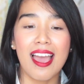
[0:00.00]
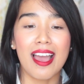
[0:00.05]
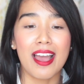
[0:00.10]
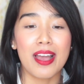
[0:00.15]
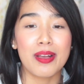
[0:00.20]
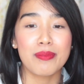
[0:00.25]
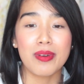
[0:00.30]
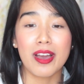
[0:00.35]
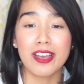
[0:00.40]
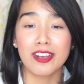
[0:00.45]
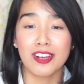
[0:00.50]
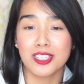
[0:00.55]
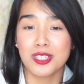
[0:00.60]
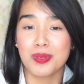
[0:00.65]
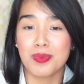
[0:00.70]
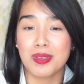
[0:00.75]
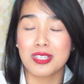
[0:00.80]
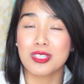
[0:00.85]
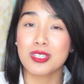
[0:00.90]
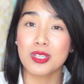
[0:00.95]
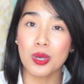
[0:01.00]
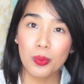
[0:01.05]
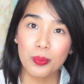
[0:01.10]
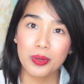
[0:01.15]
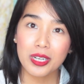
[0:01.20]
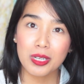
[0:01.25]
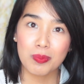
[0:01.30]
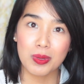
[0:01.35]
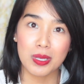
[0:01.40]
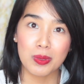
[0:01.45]
Um, I got to meet so
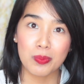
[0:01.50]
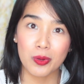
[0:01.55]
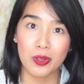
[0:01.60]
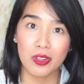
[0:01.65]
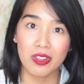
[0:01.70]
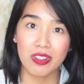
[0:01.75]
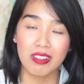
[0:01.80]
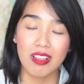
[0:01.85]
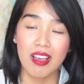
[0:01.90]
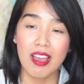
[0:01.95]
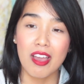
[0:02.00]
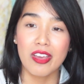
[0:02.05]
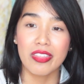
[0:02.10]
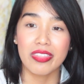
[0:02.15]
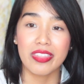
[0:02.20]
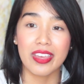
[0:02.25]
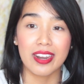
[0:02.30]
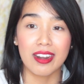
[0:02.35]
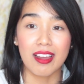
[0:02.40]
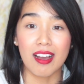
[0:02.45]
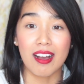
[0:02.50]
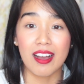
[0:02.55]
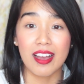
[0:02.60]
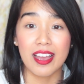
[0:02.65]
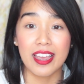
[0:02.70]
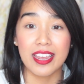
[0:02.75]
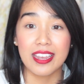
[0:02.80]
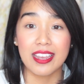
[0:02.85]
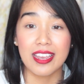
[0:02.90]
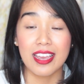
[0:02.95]
many people that
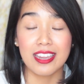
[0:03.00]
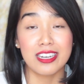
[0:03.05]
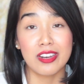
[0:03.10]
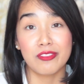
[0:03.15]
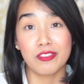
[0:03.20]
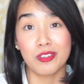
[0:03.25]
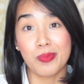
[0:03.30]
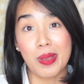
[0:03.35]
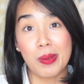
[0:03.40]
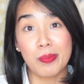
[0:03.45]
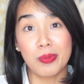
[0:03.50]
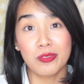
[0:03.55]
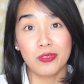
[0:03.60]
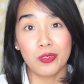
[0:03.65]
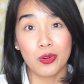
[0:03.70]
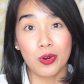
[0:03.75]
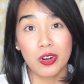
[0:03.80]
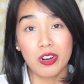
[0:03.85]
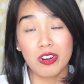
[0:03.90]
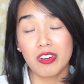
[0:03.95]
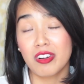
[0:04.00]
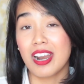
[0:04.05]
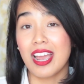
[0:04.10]
I had never met before,